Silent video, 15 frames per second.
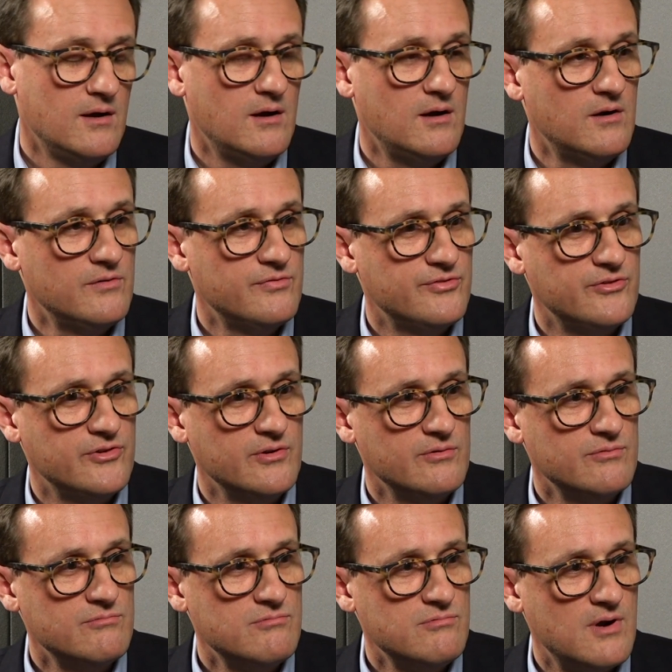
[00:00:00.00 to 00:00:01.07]

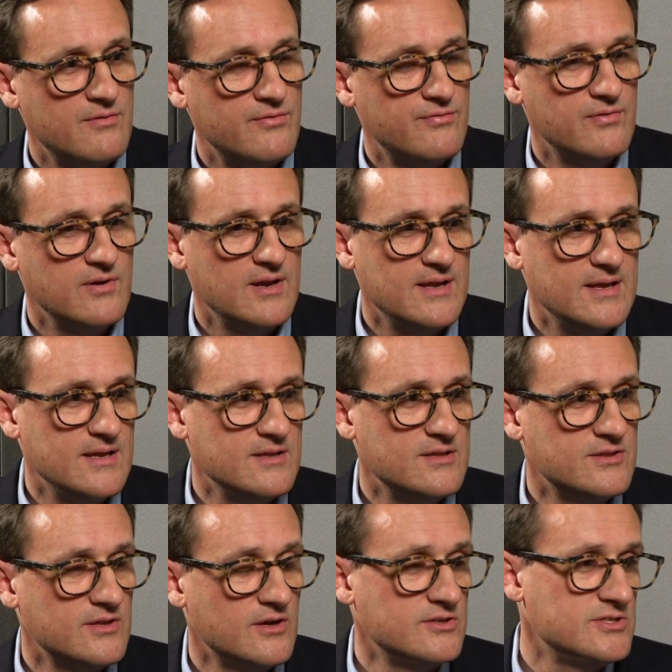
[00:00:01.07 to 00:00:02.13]
after roughly
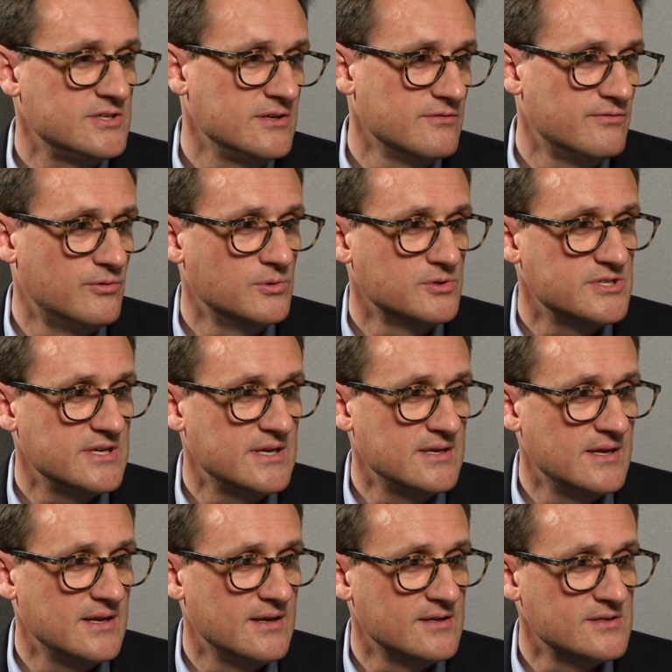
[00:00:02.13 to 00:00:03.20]
13, 14
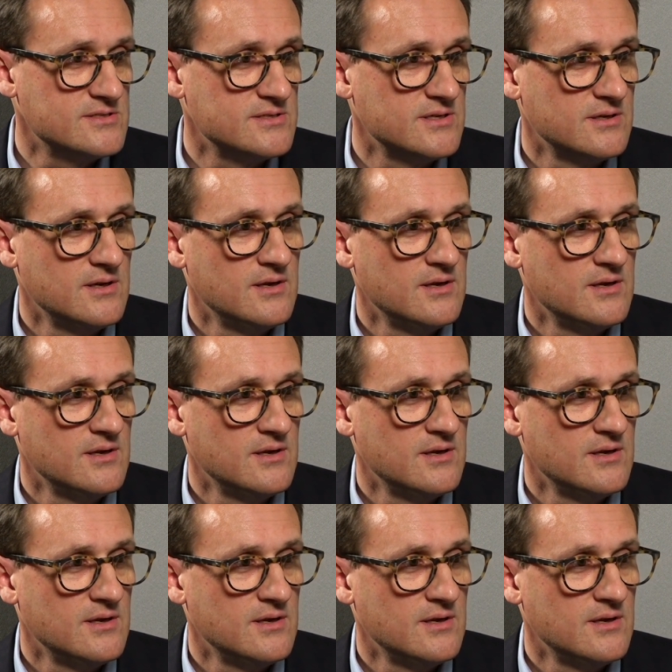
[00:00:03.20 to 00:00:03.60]
years.